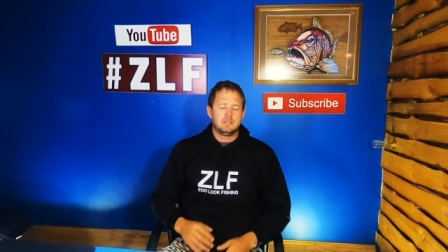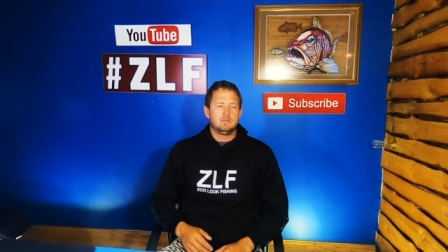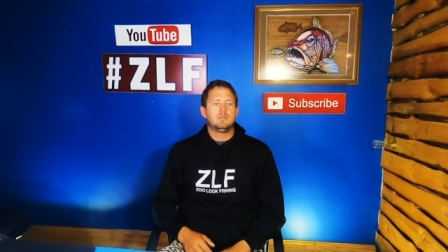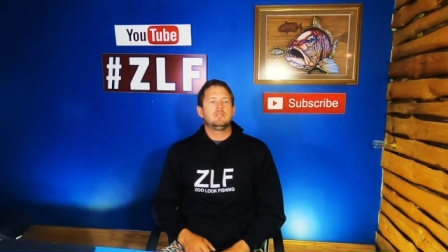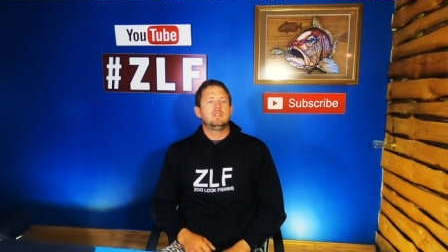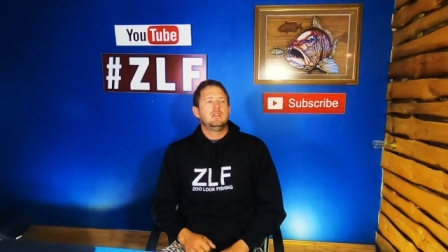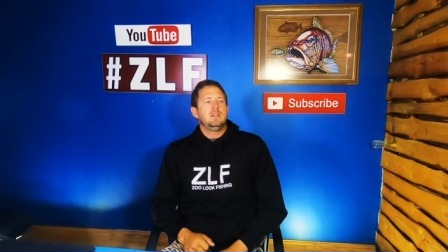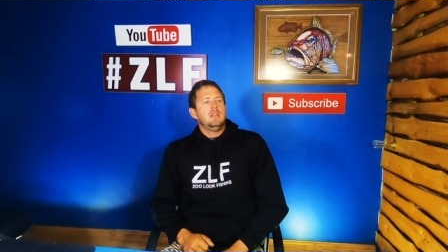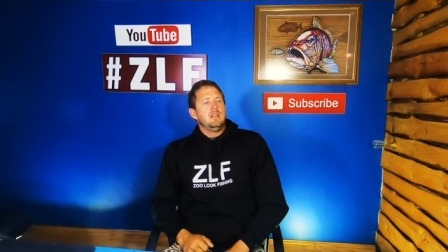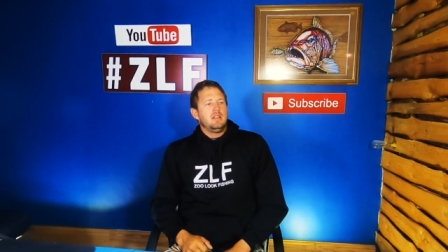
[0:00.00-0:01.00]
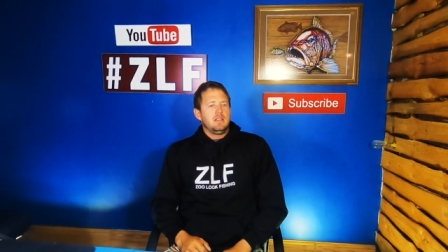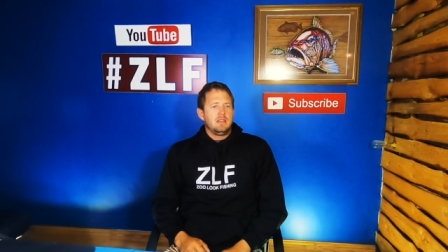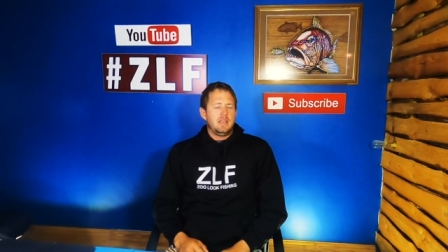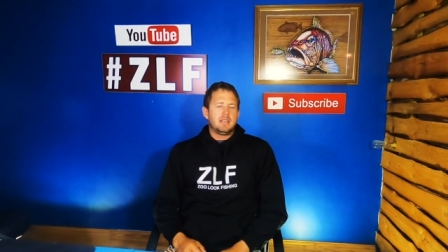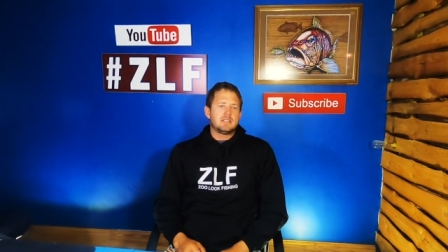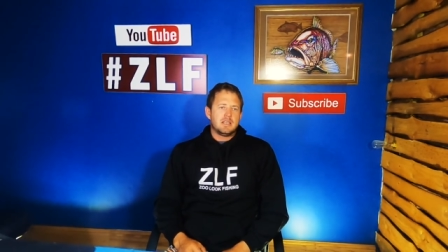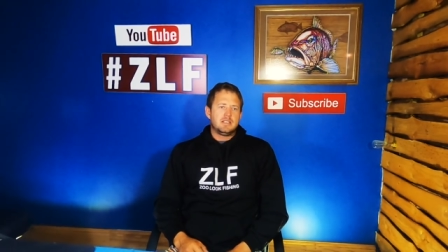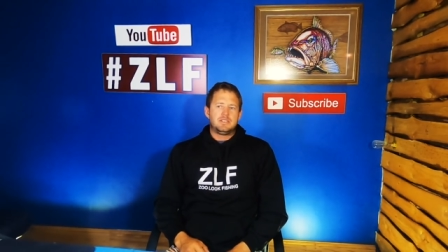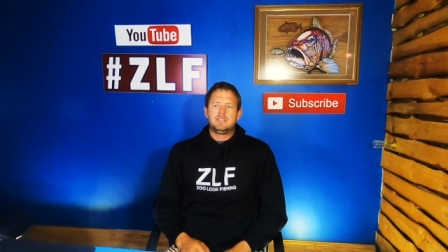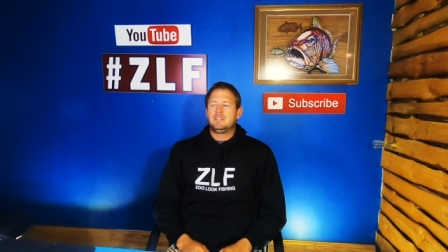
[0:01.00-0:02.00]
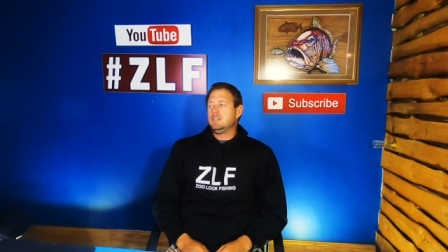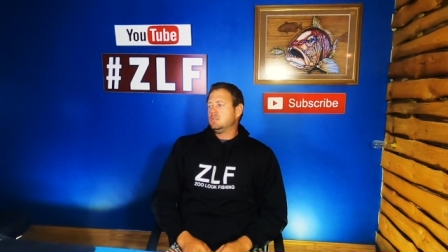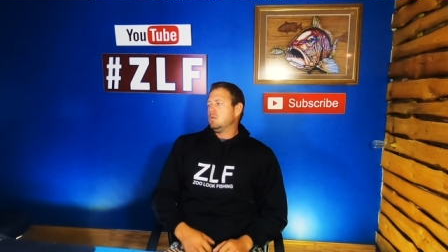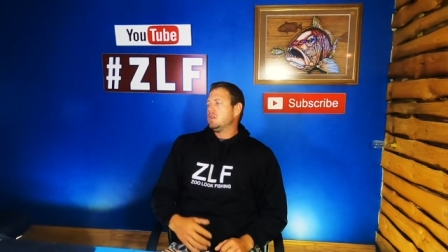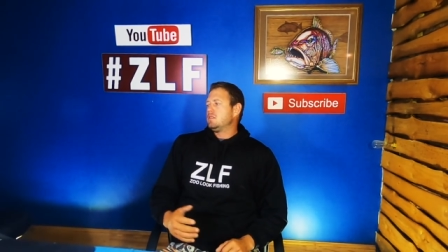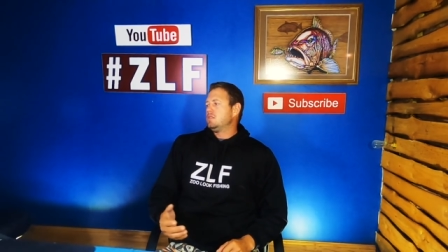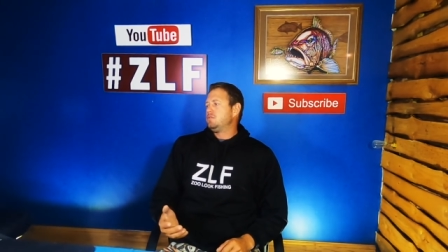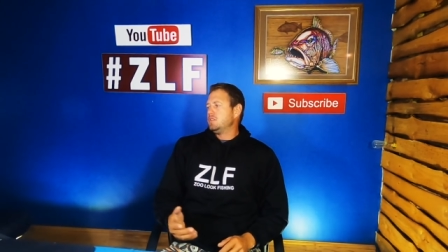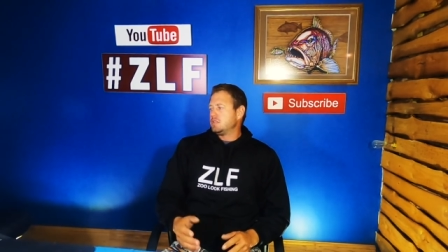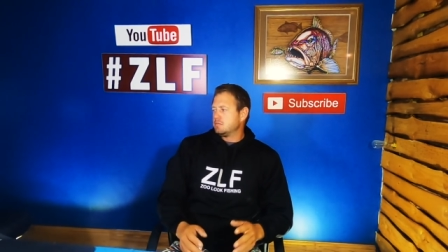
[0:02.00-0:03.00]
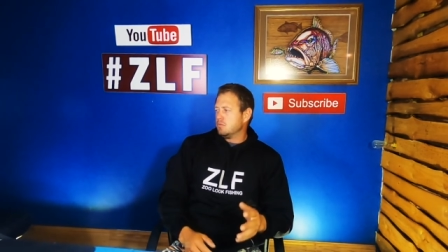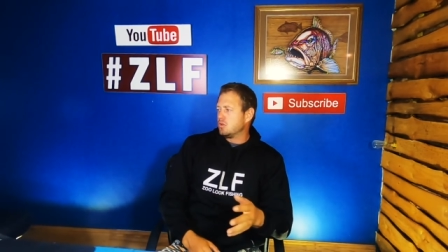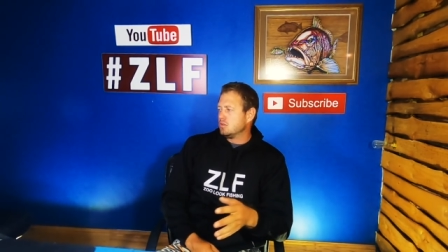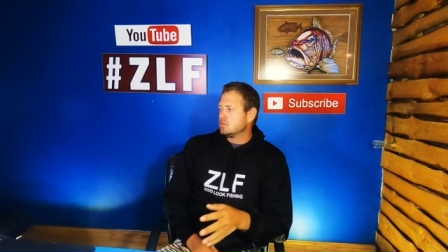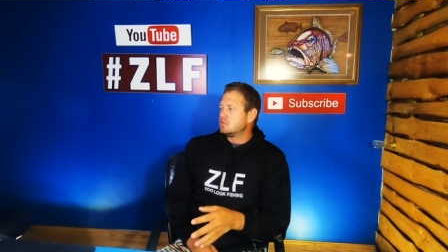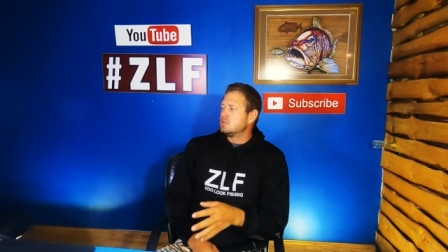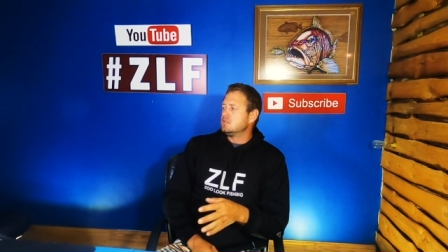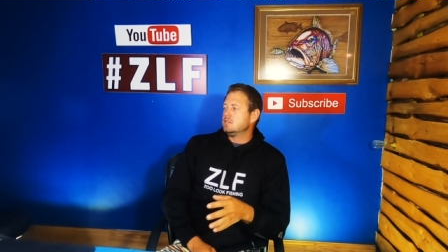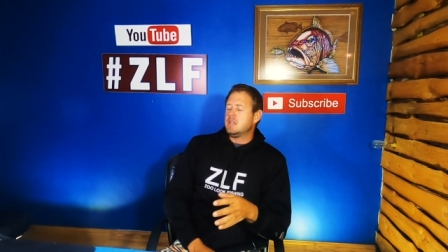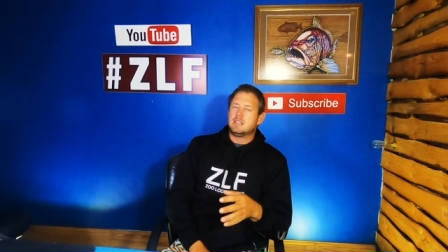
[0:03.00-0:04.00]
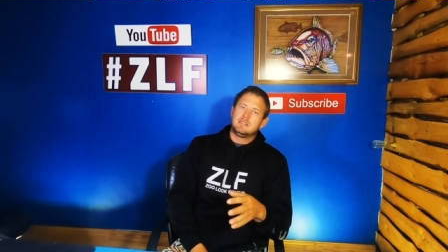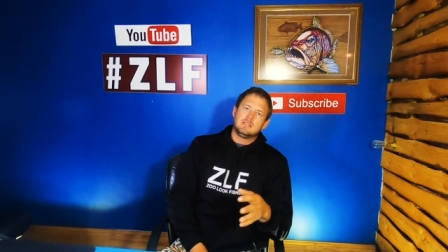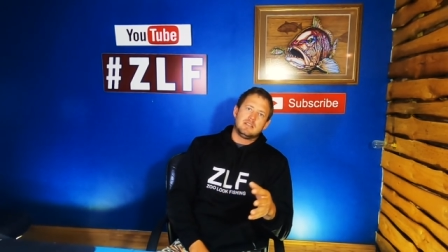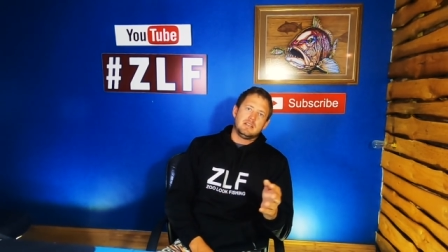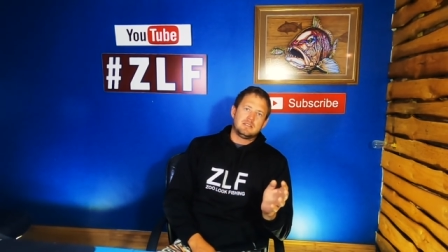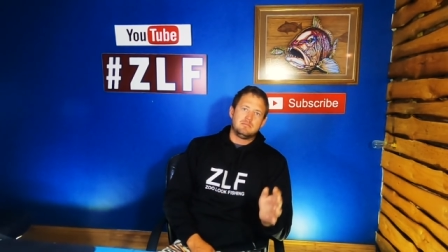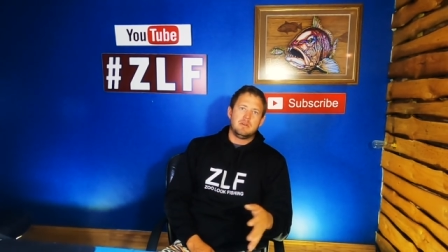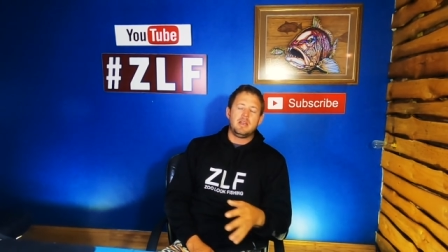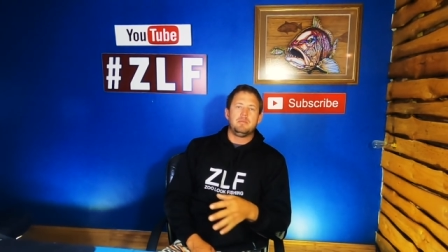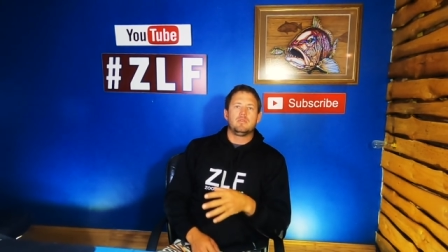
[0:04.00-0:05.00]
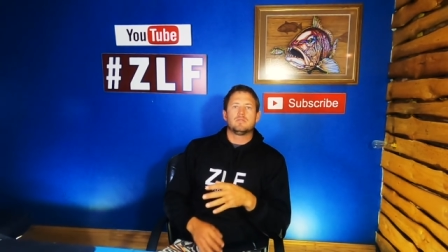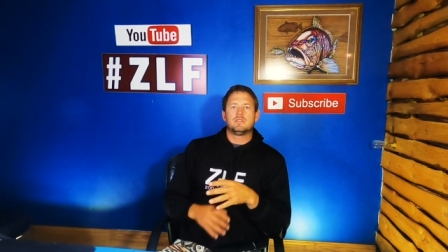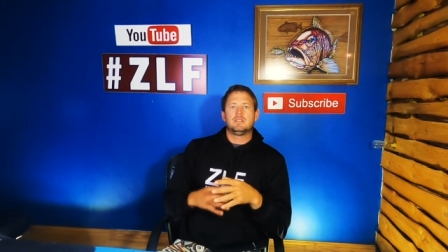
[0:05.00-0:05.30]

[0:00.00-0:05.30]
Well, the XH is one of the first models that Assassin made because